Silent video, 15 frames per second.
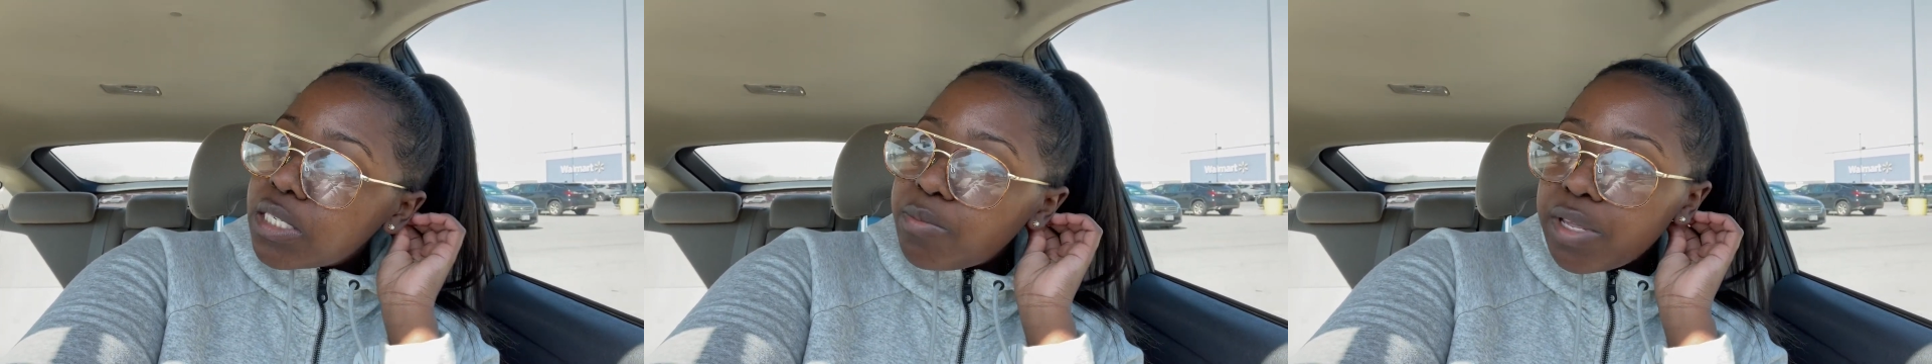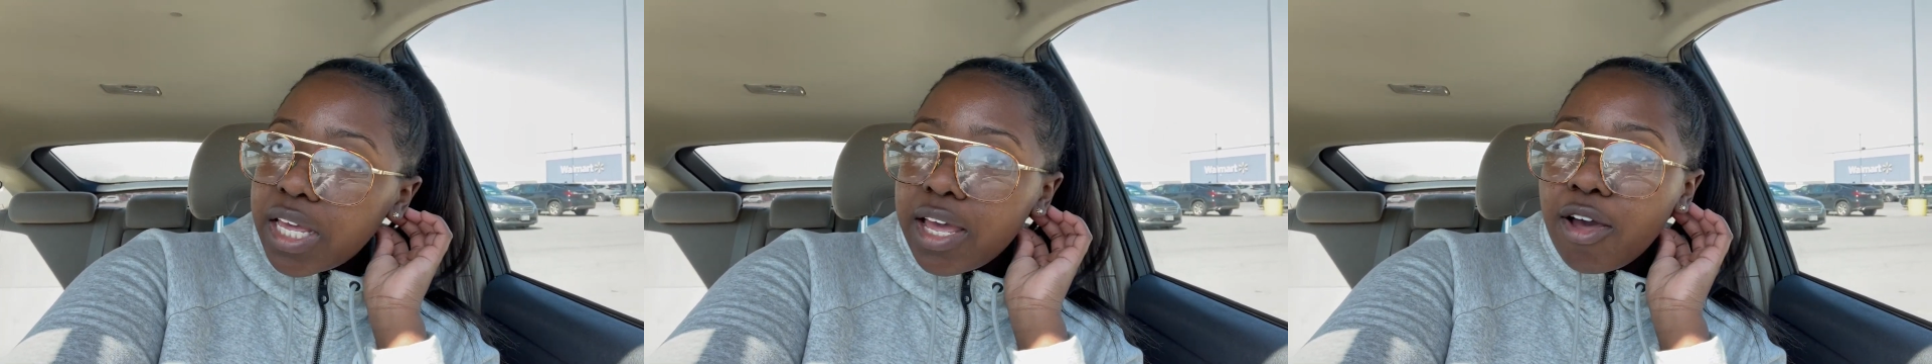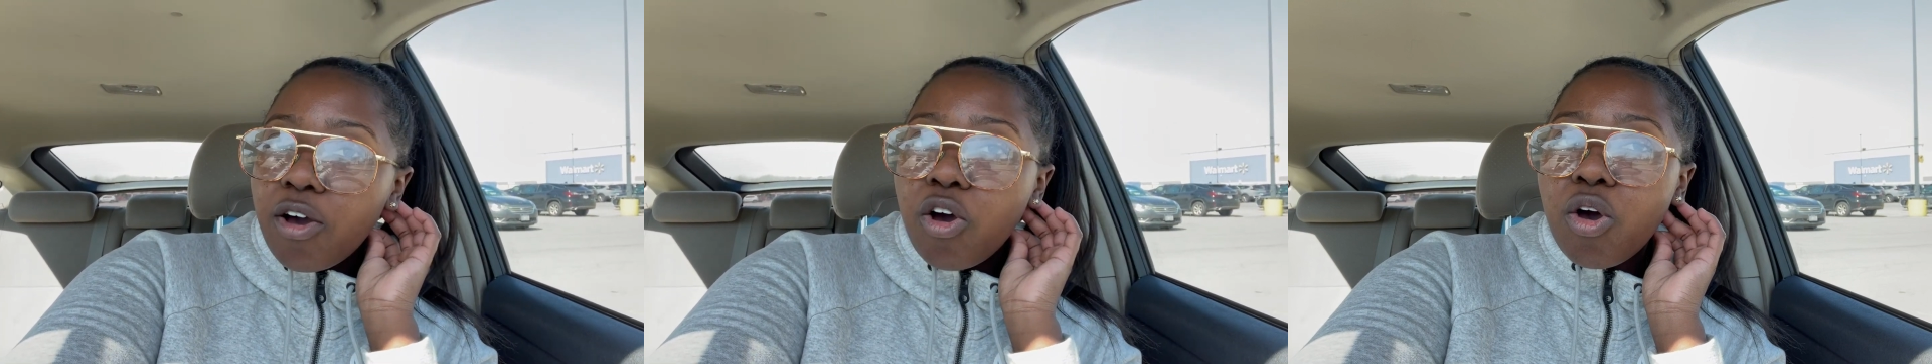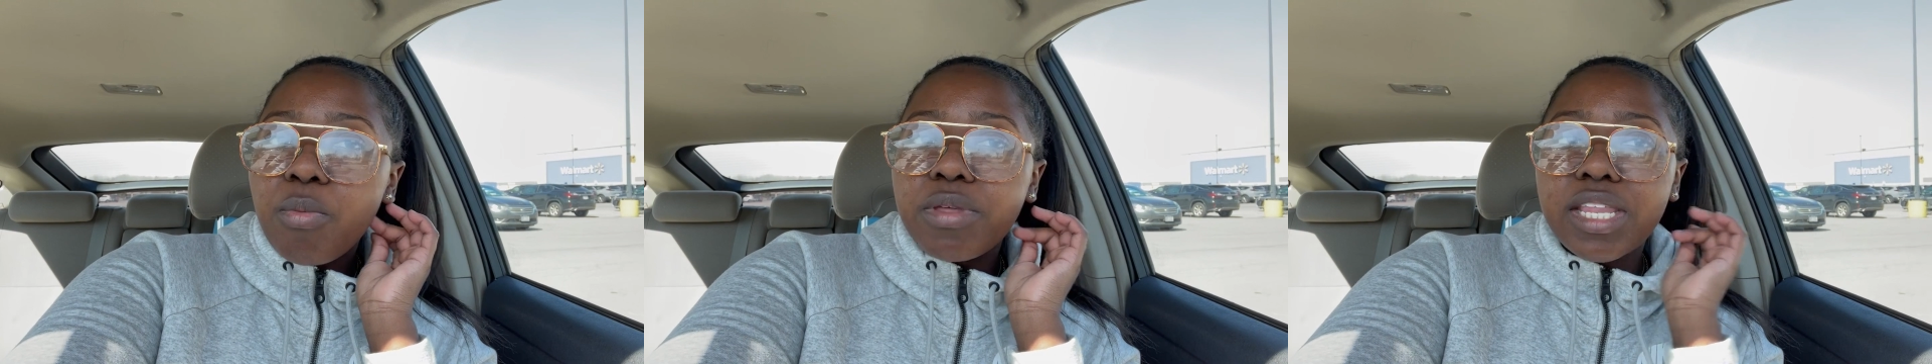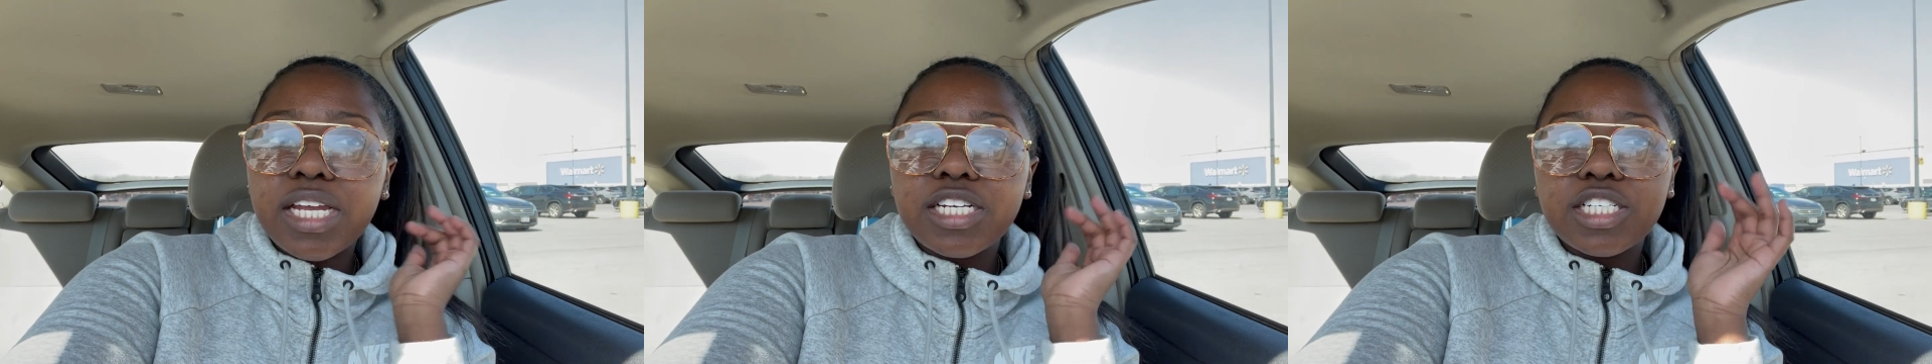and being at home,
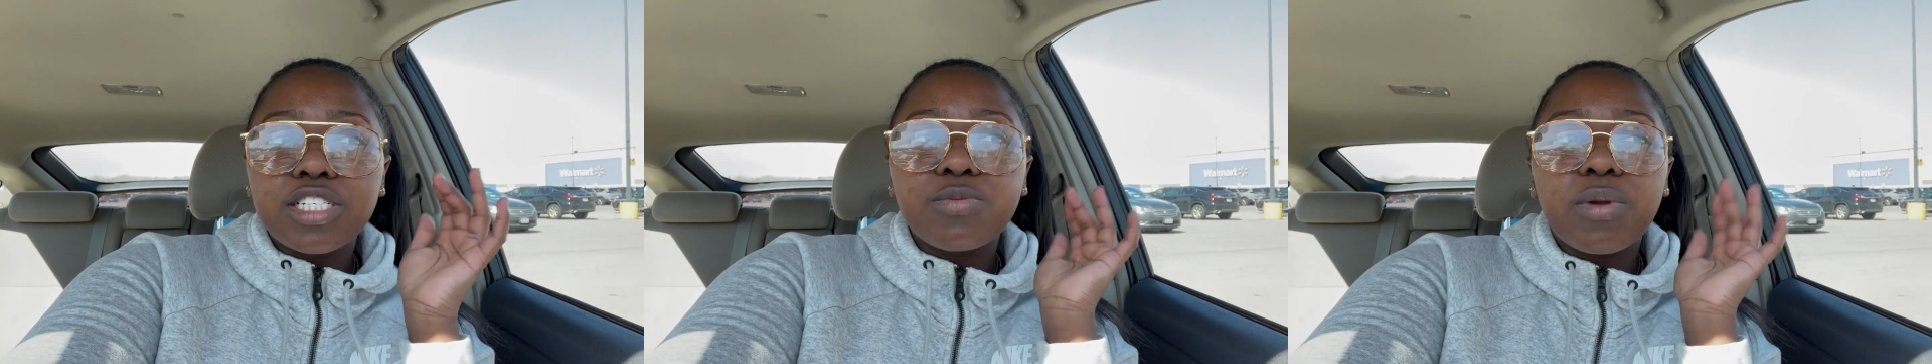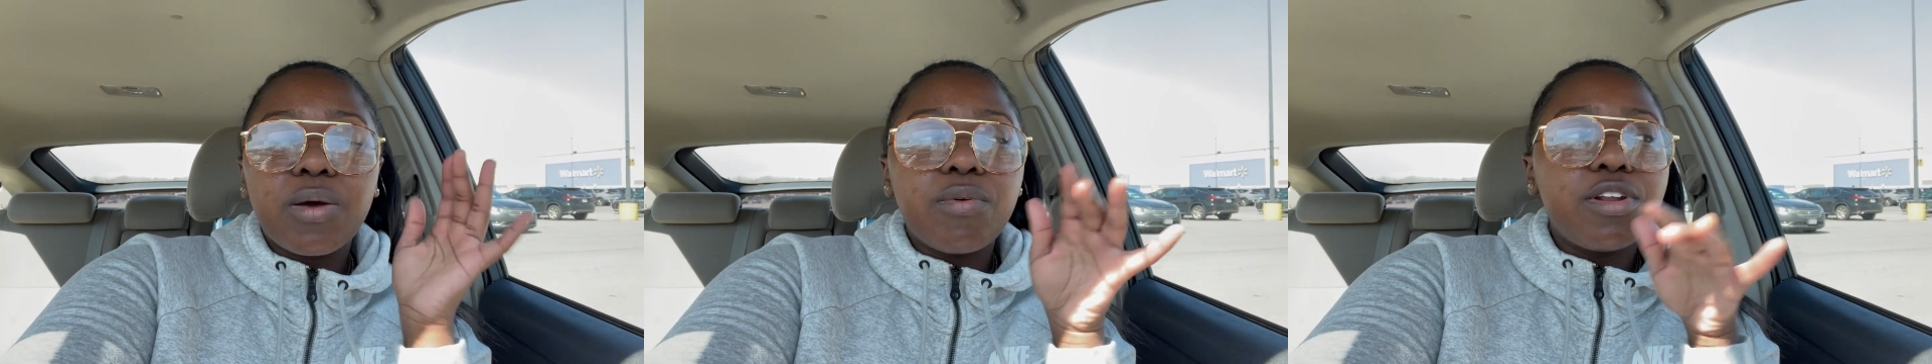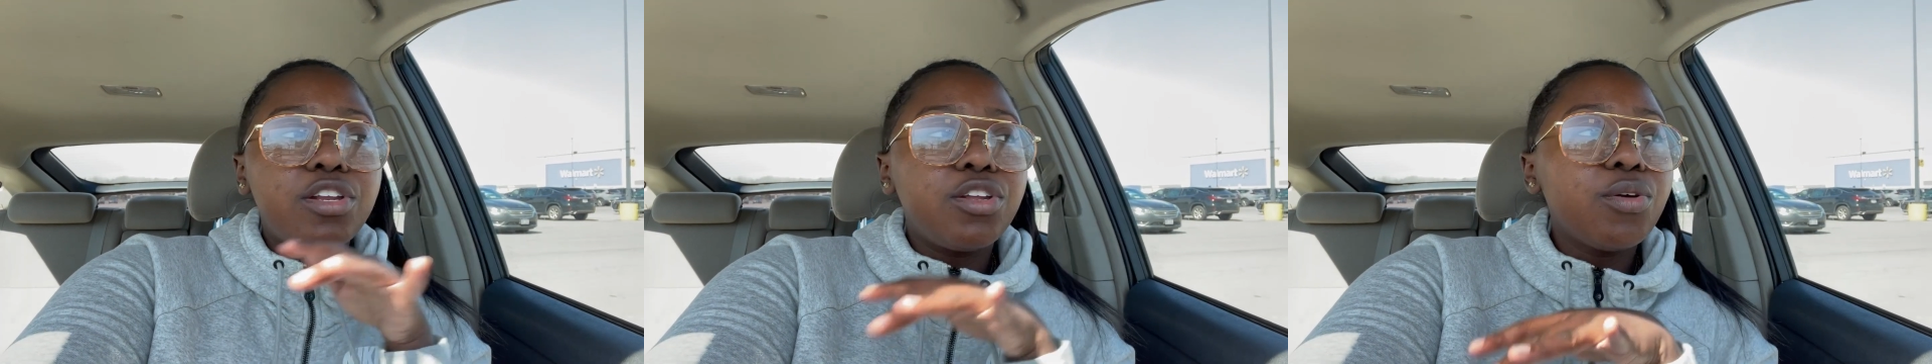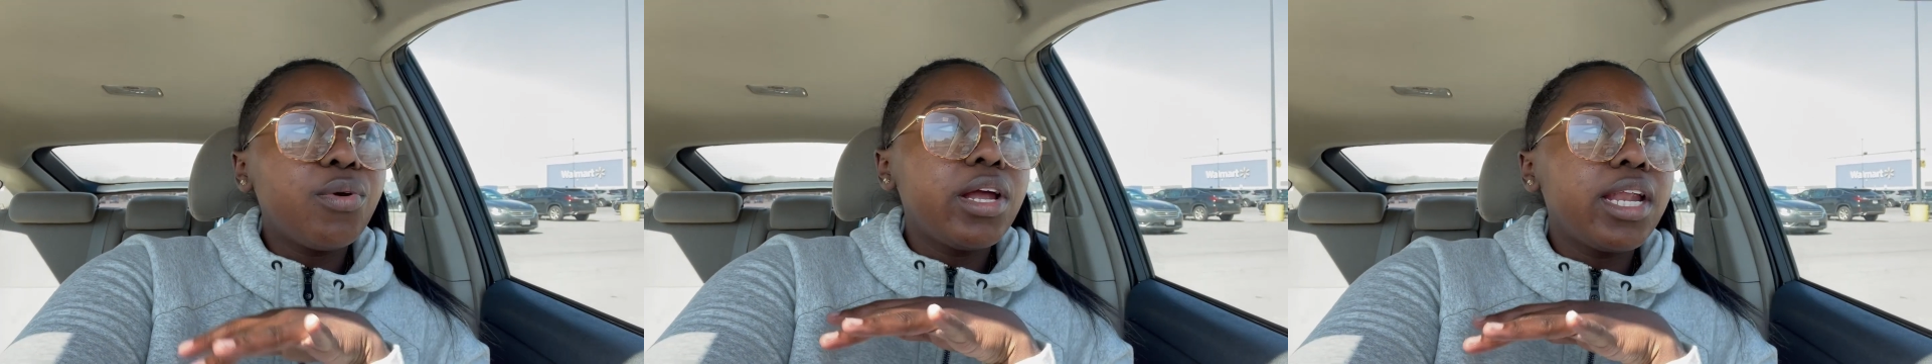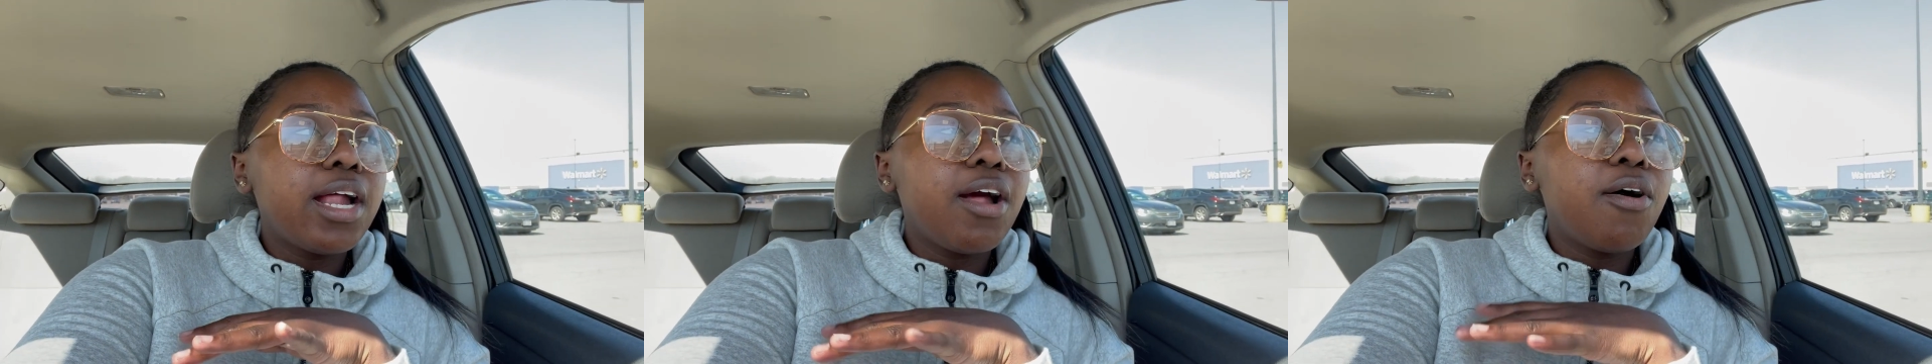and that is just what I wanna do
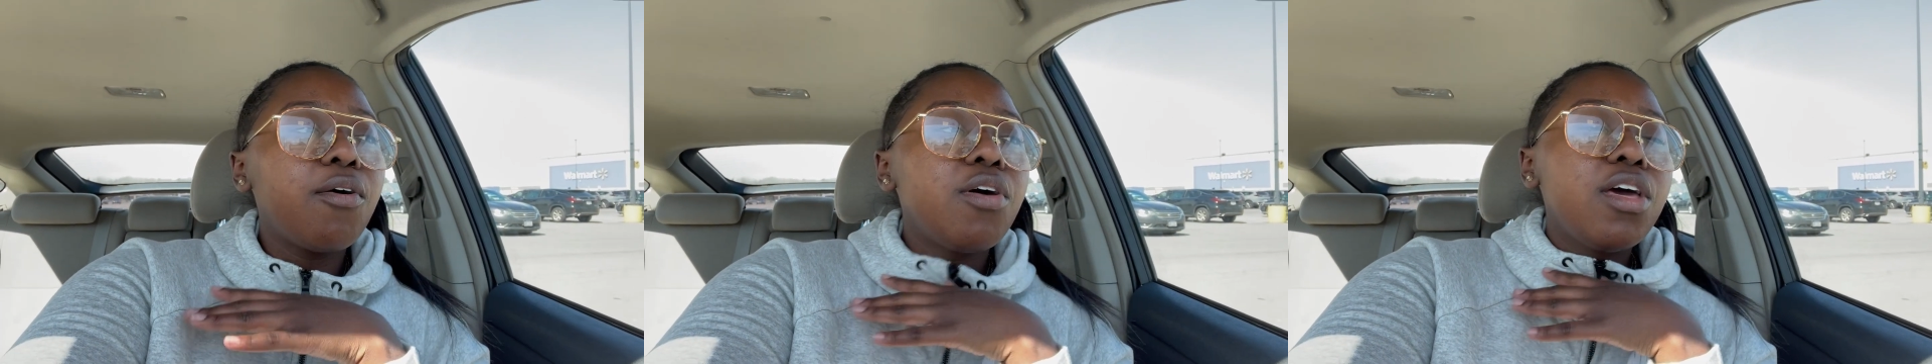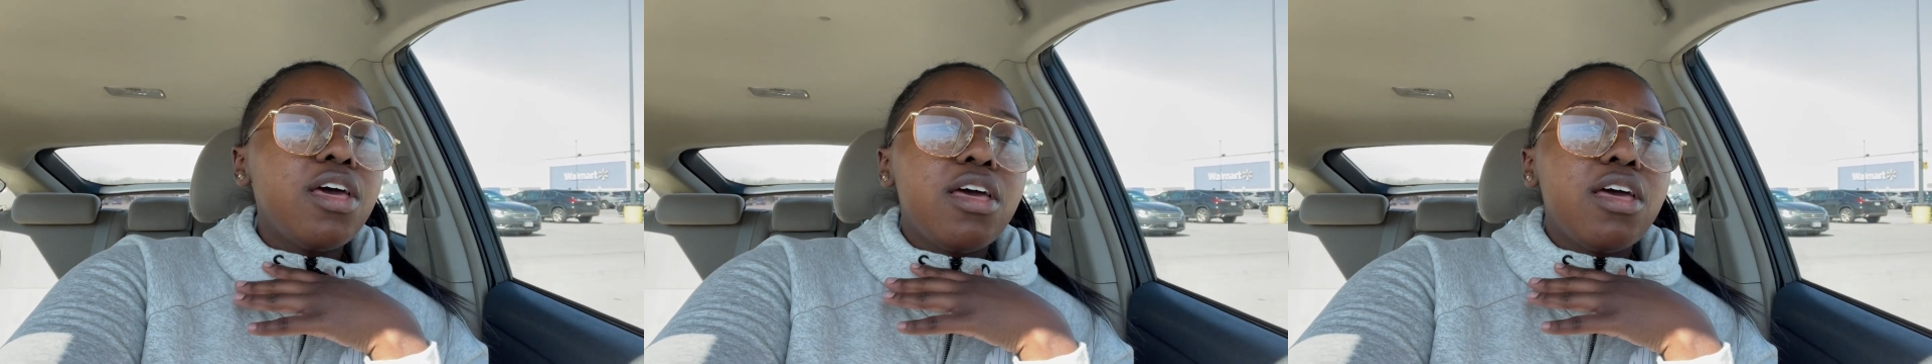right now.